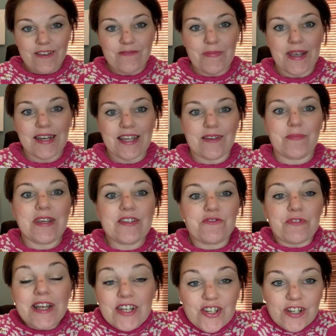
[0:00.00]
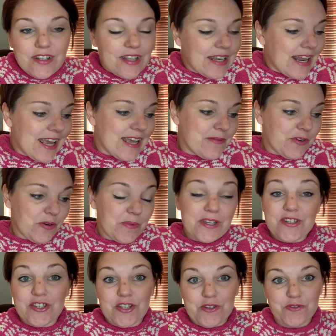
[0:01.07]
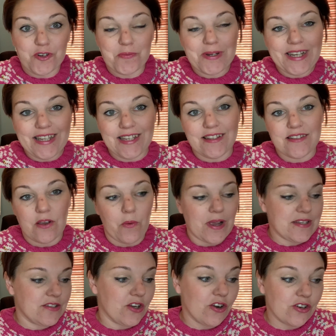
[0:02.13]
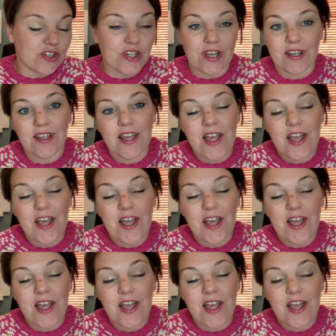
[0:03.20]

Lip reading: My name is Rachel and I am coming to you from Leeds, West Yorkshire,